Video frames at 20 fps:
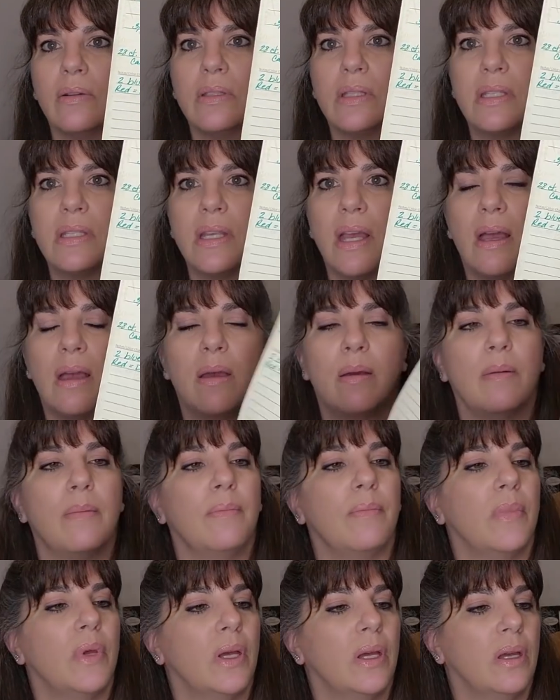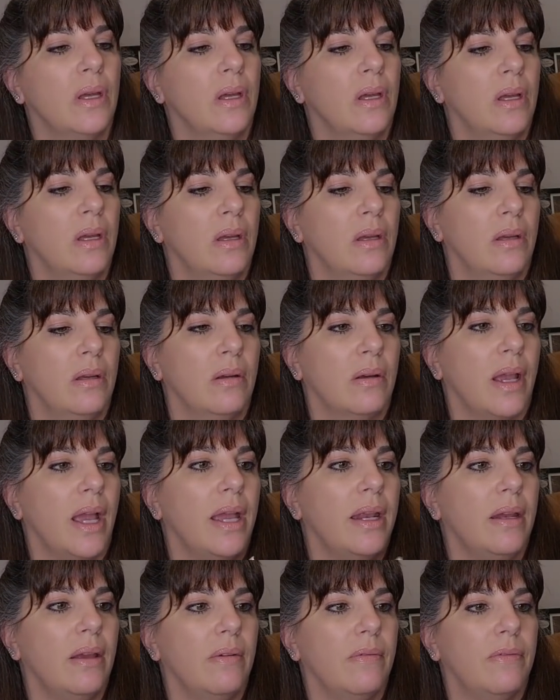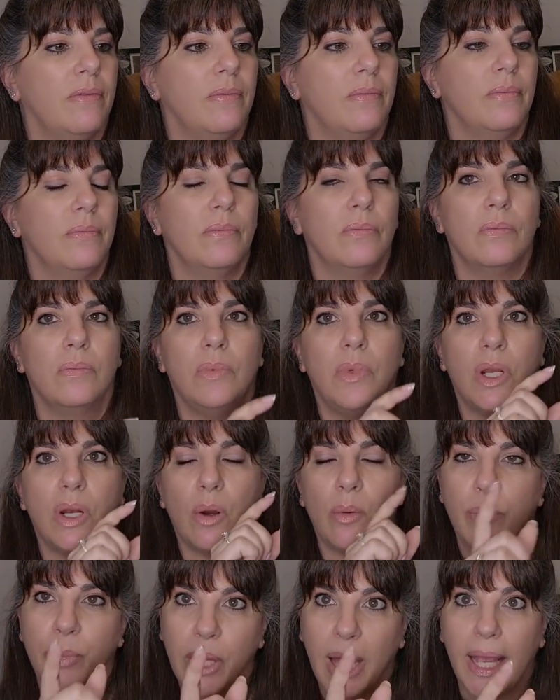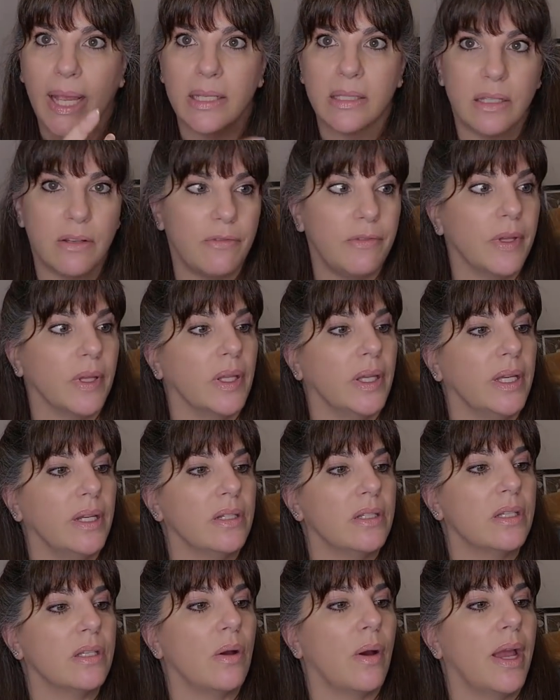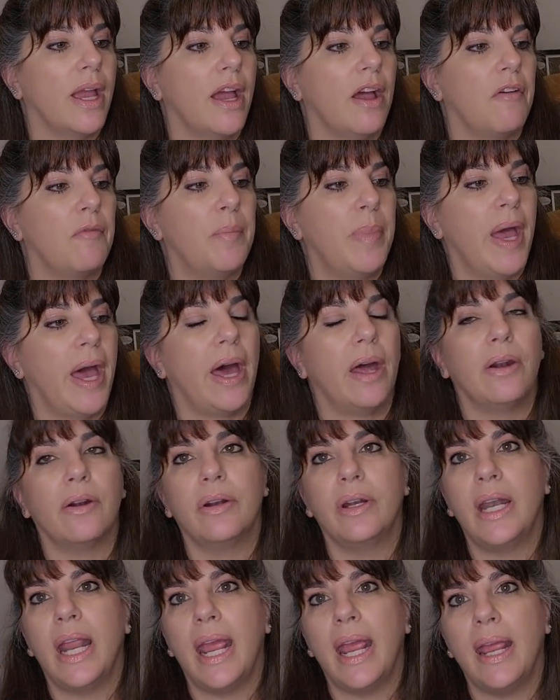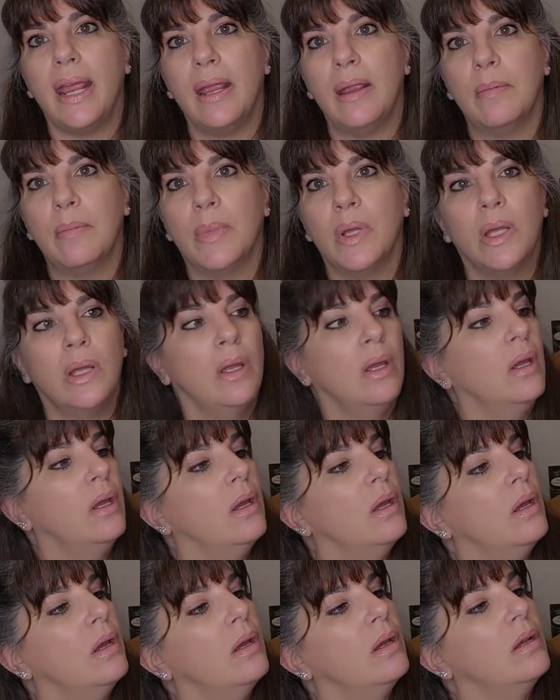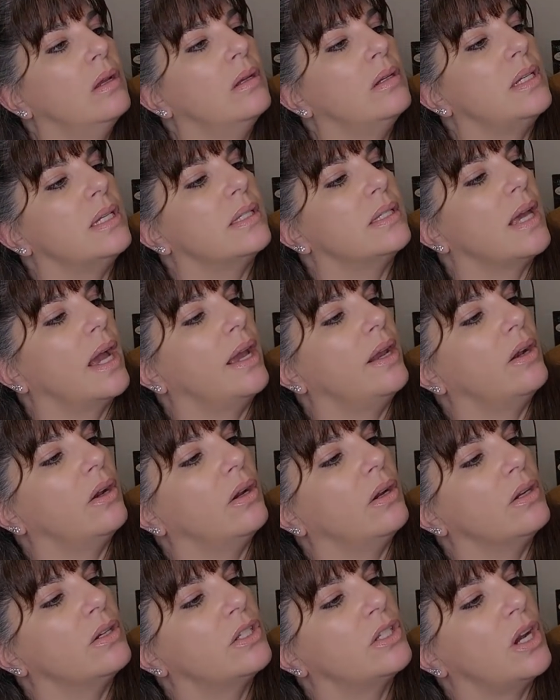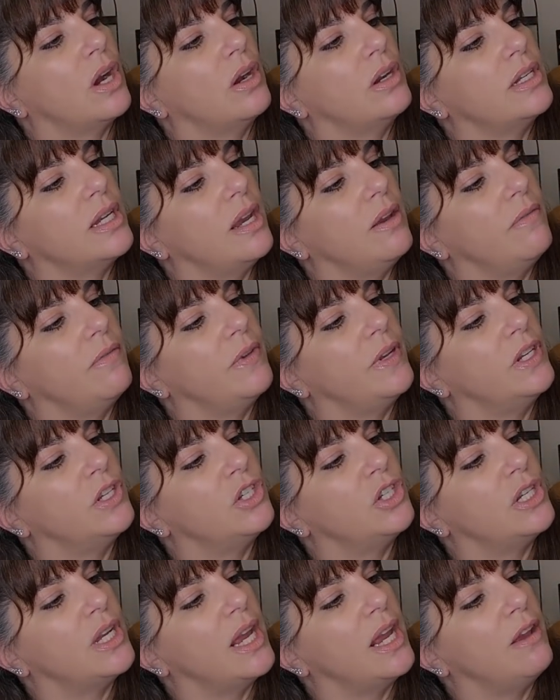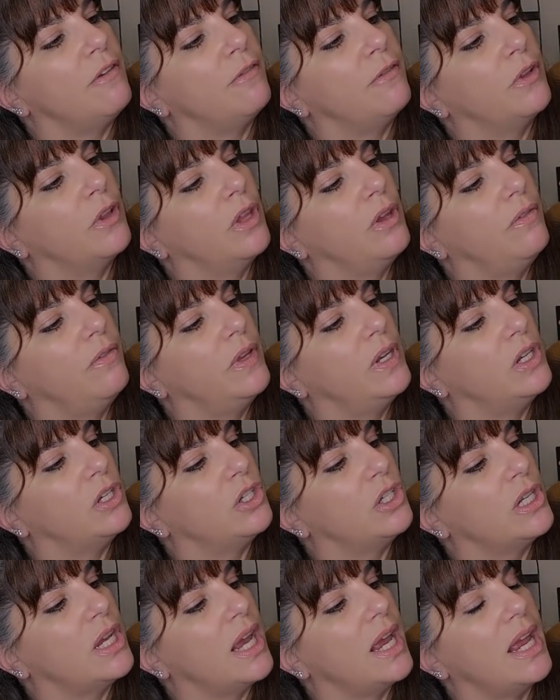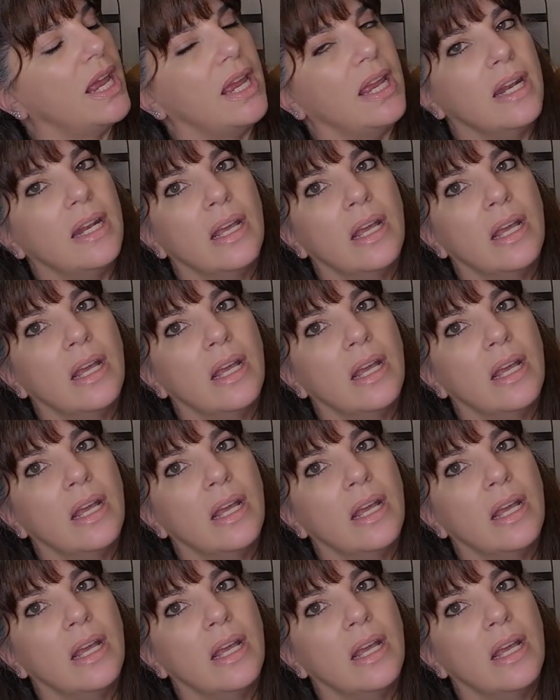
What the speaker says: some kind of, you know, blanks to fill in. So I have pattern name, designer, start date, finish date, fully finished date,